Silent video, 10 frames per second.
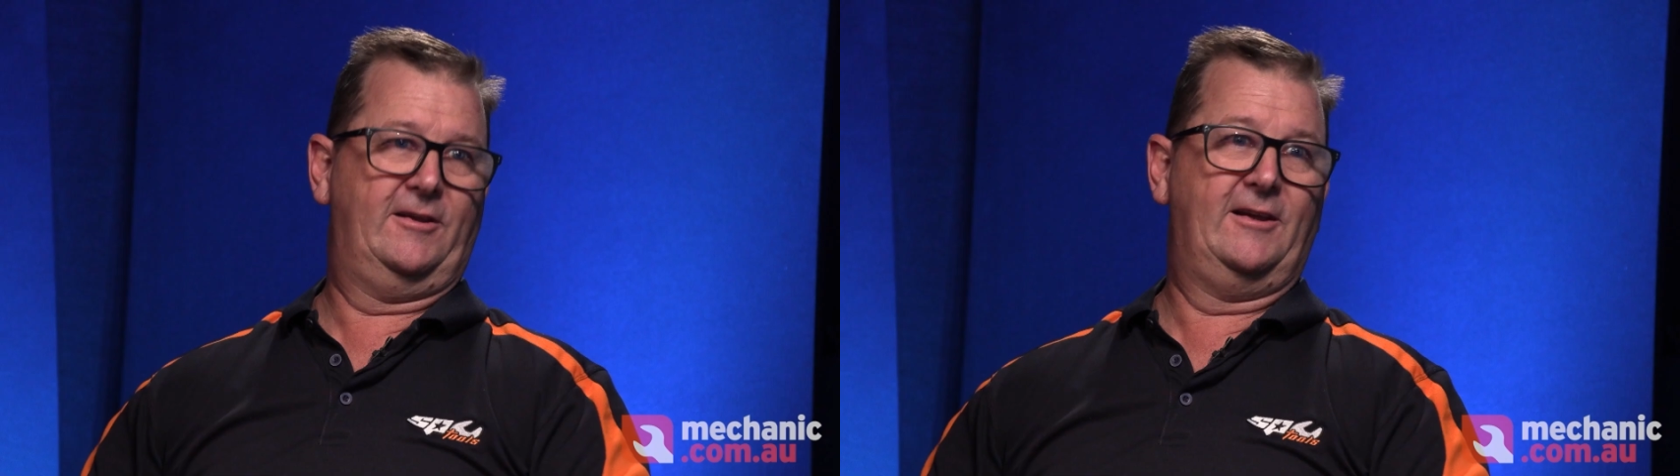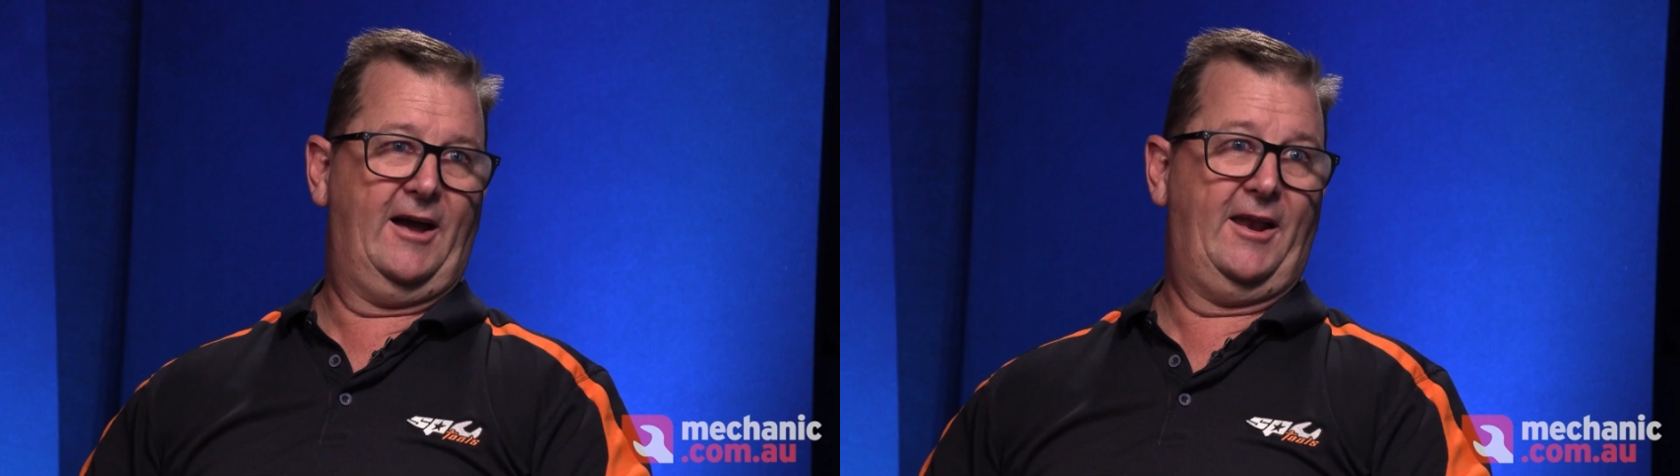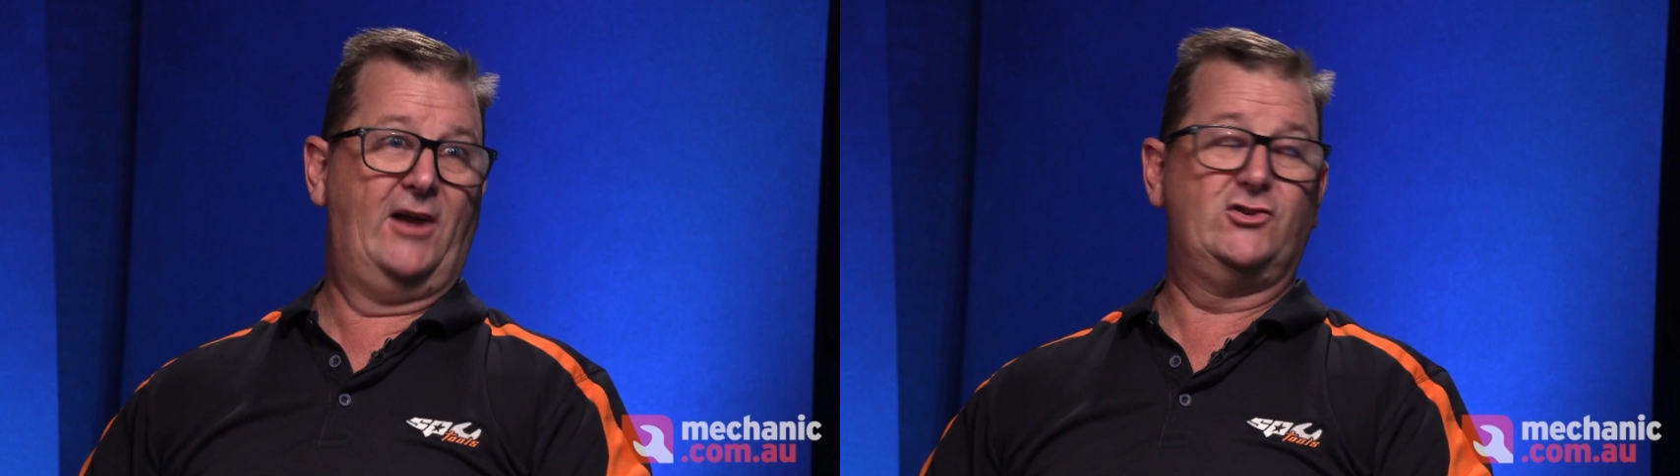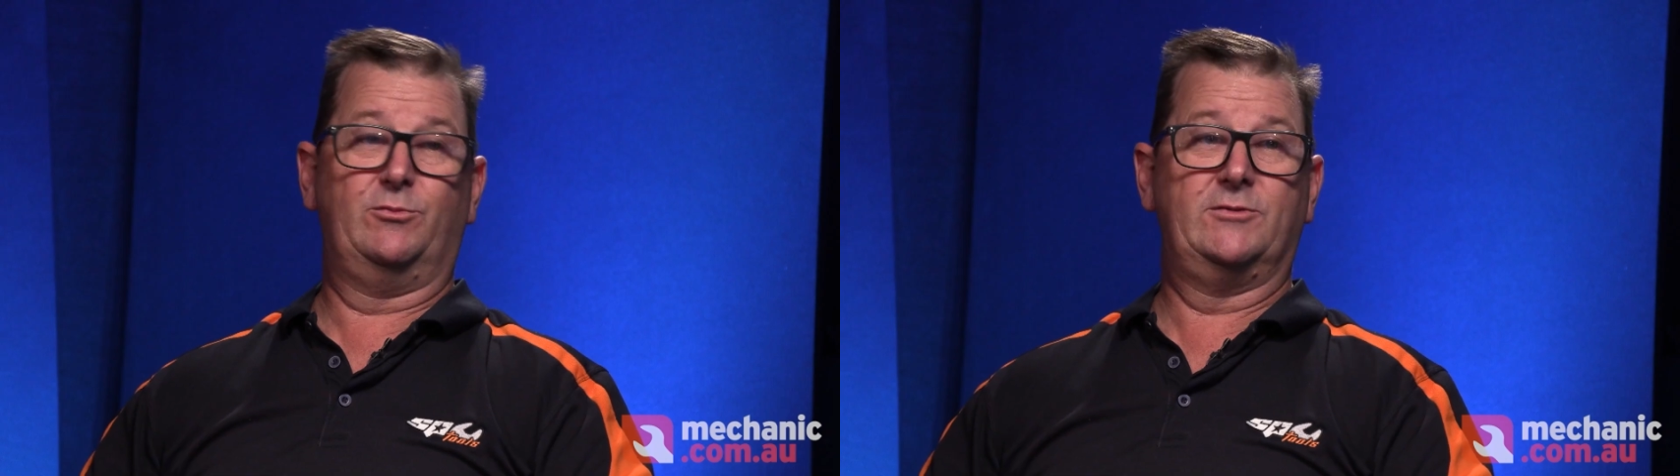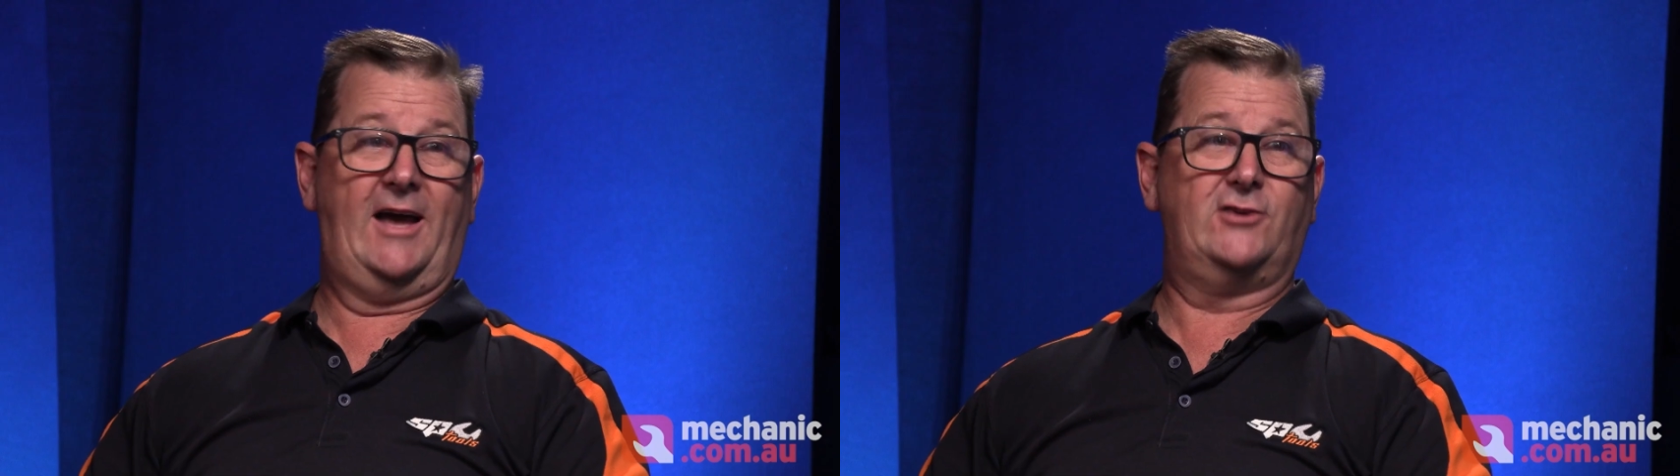incarnation
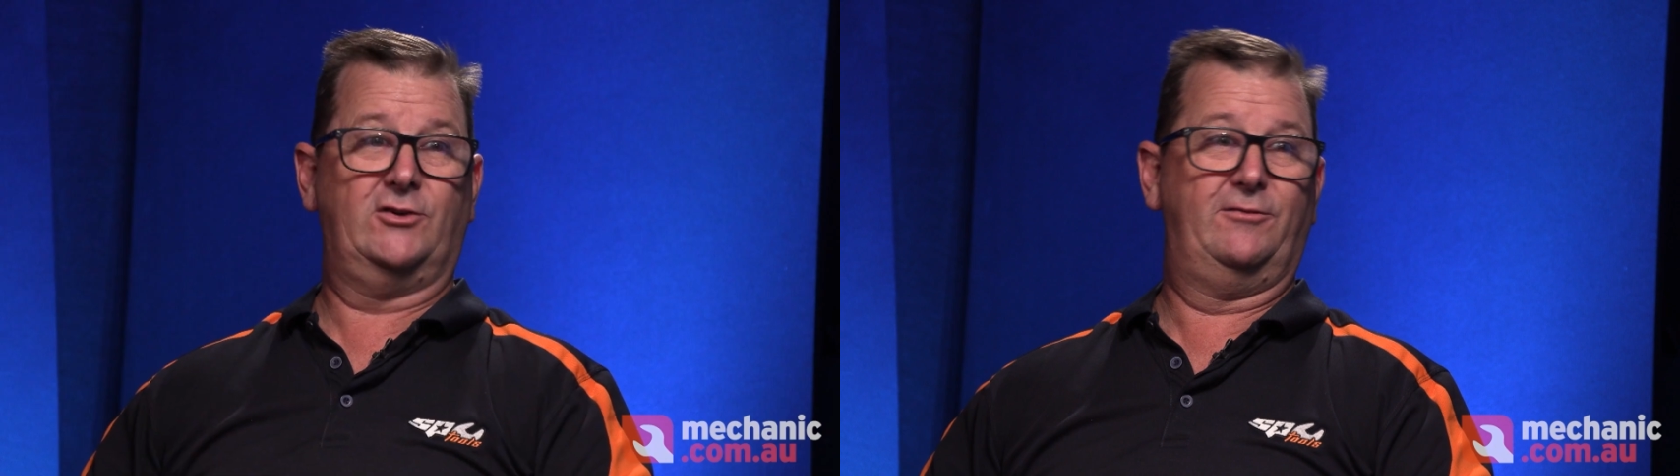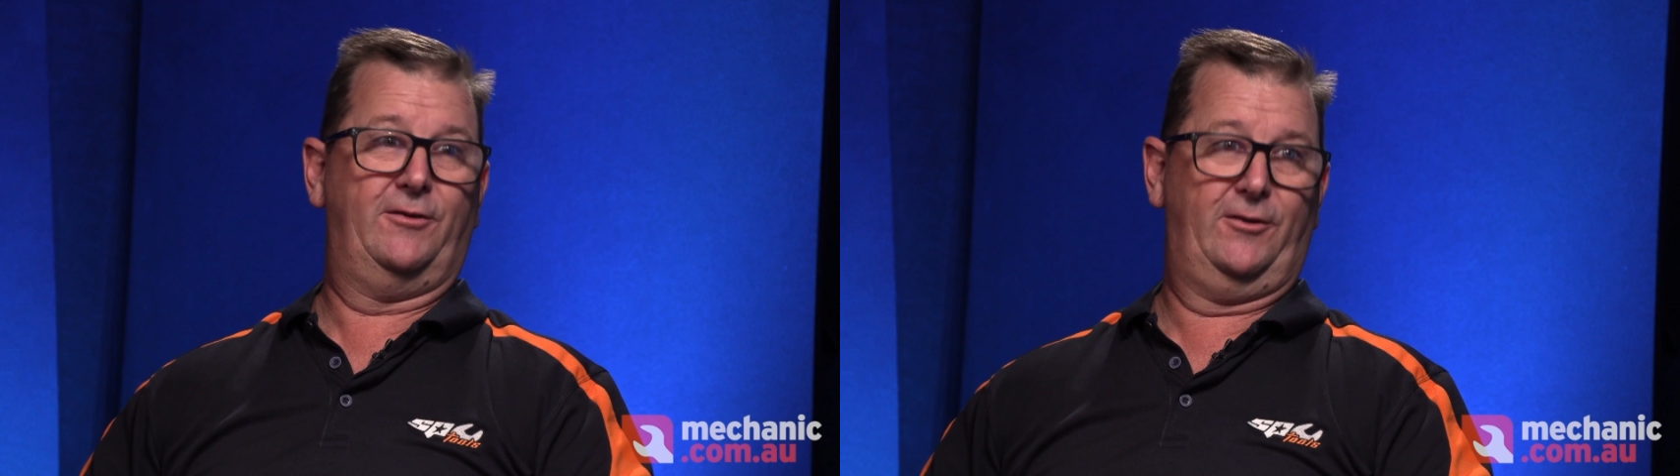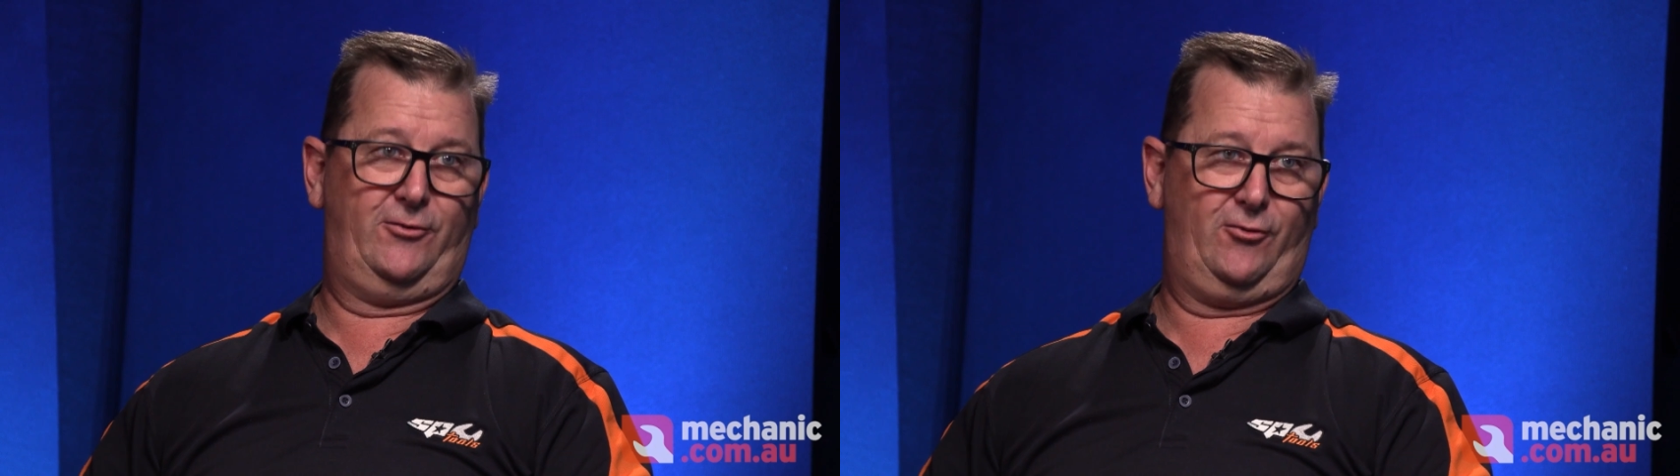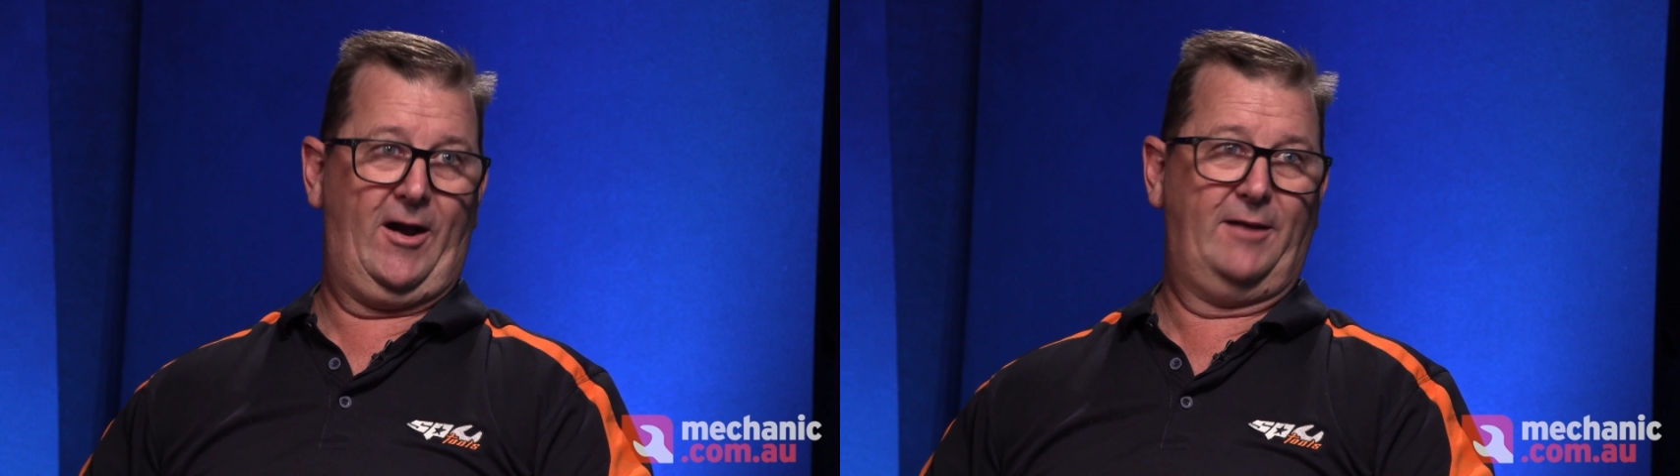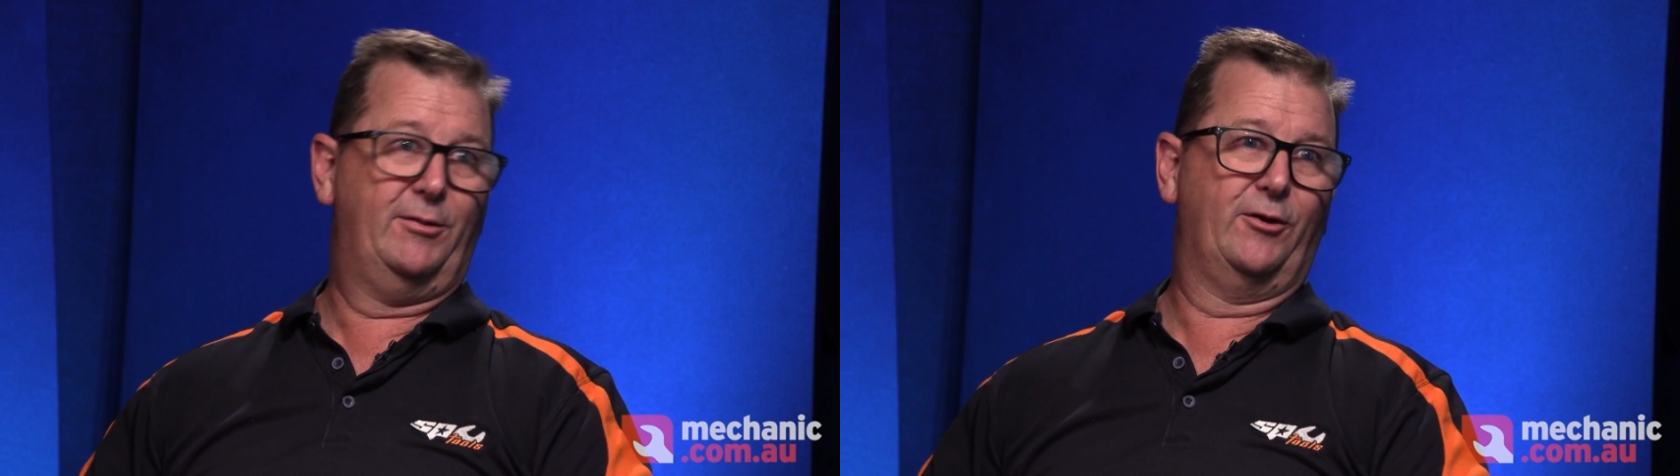was actually for the
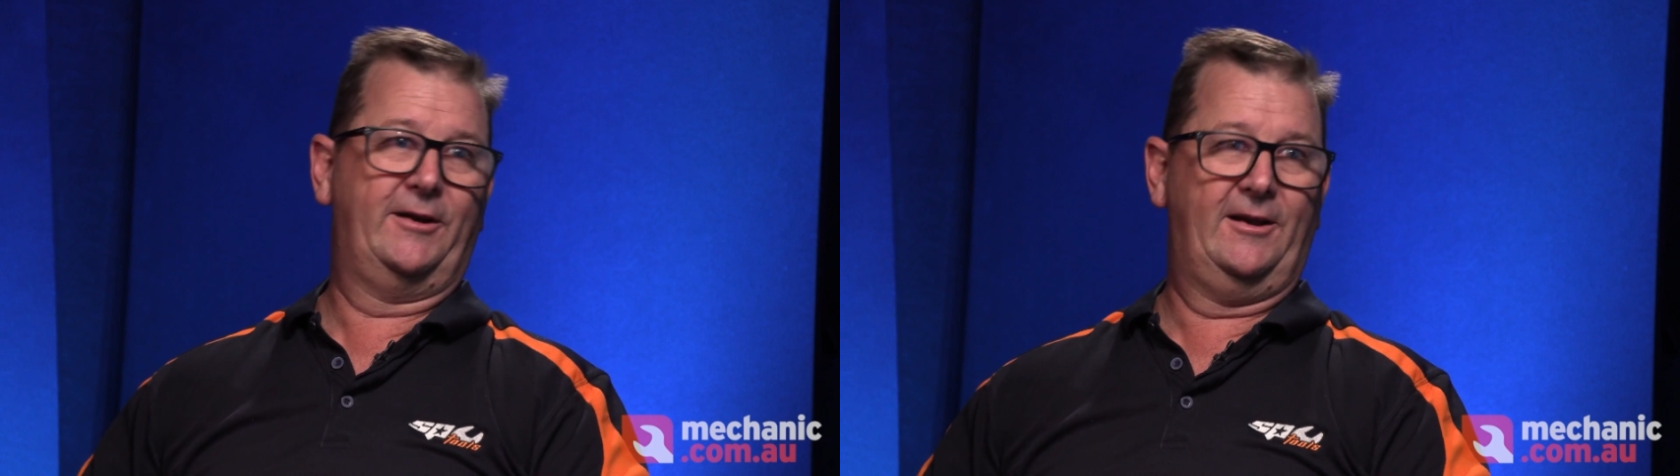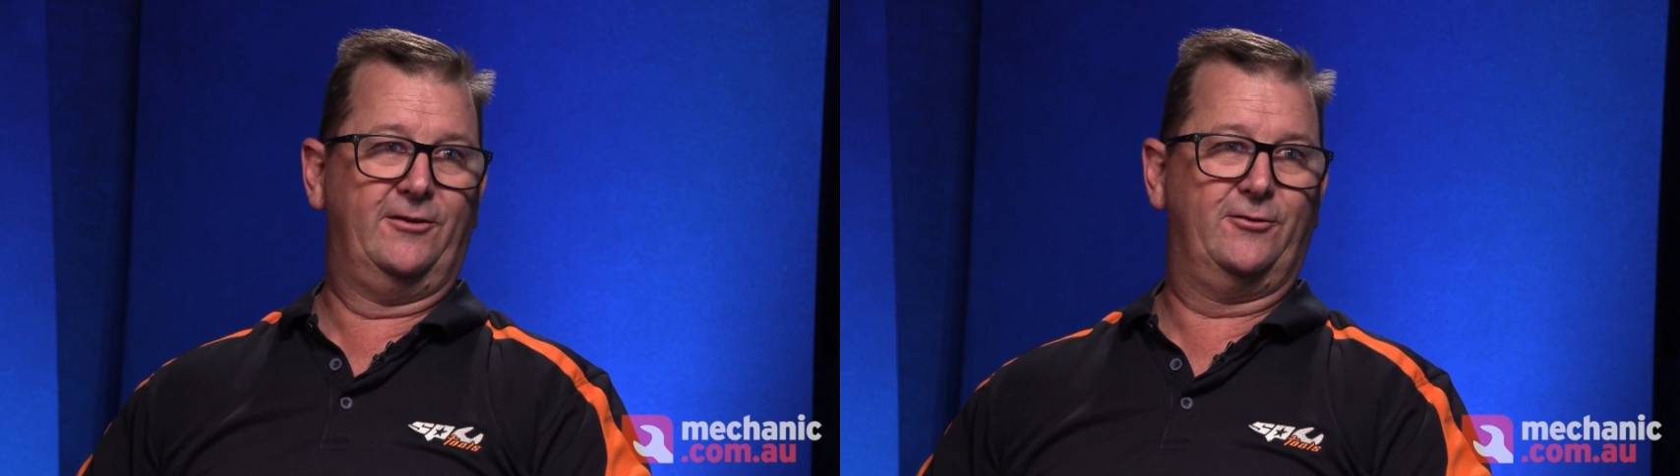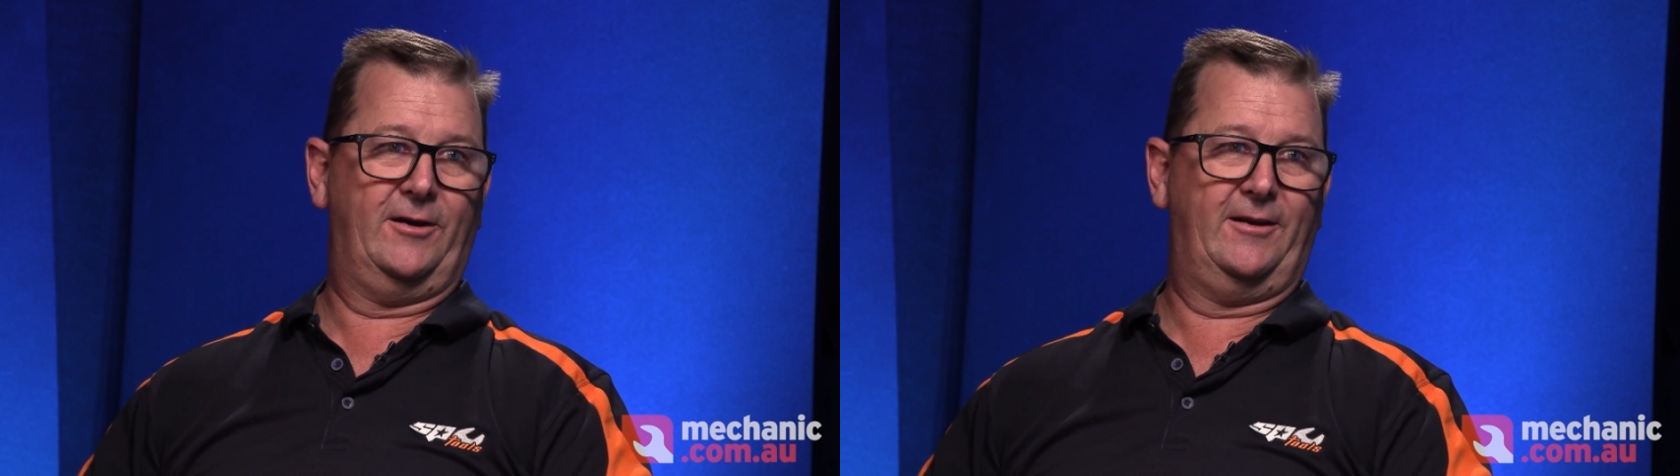trade building industry.